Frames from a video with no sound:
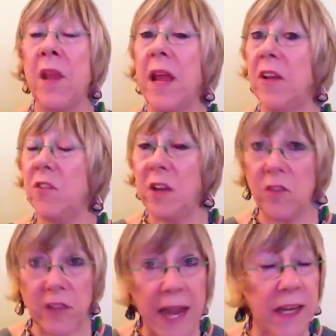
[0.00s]
And it's
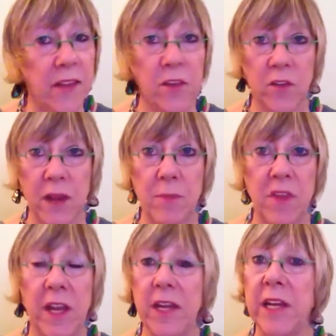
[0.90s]
exactly the same
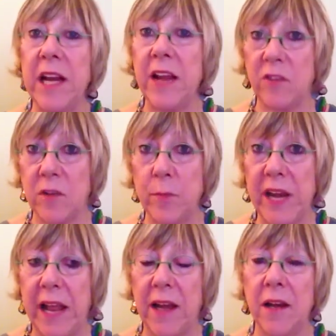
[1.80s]
thing in a lesson
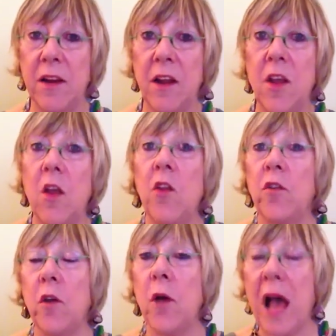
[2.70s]
plan.
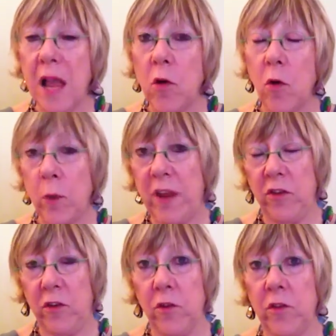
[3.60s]
So I
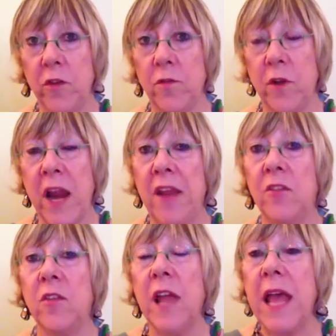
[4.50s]
always use the
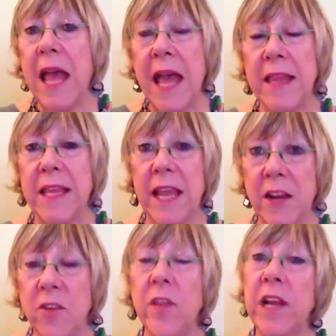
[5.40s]
phrase, at the
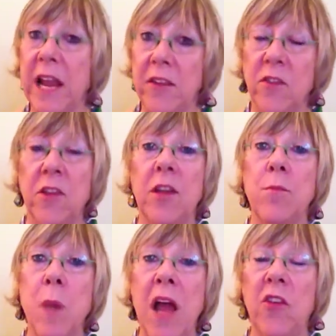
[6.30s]
end of the lesson,
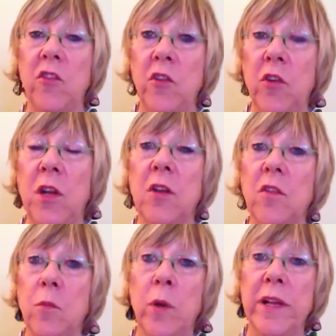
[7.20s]
my
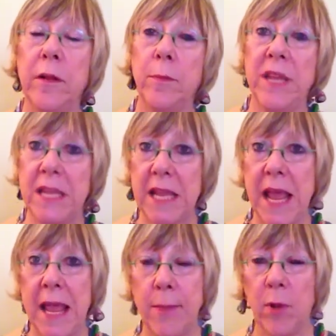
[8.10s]
students will be
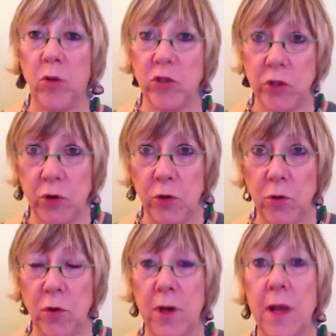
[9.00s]
able
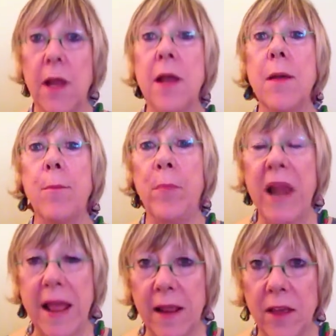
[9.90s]
to
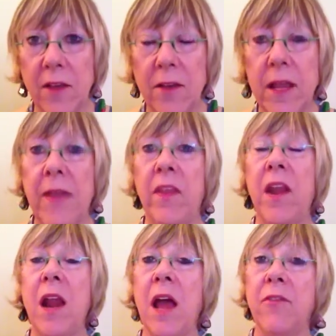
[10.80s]
blank, and
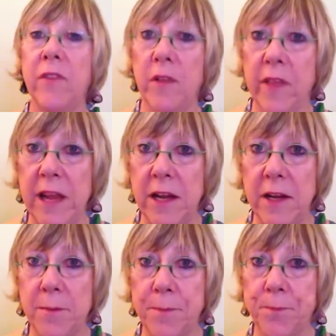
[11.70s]
then I fill that in.